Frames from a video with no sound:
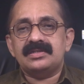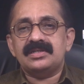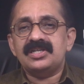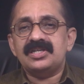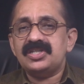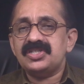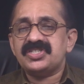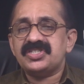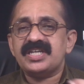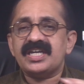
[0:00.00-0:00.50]

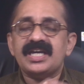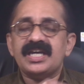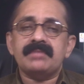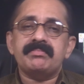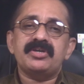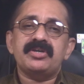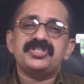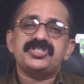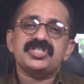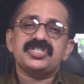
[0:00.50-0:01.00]
It is a
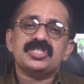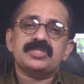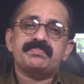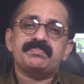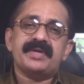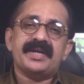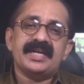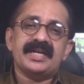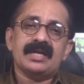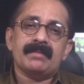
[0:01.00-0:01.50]
herbaceous
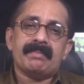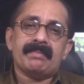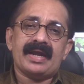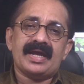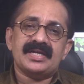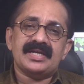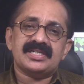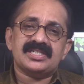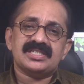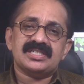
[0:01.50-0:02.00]
perennial
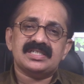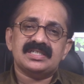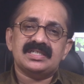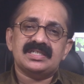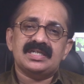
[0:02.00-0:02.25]
plant.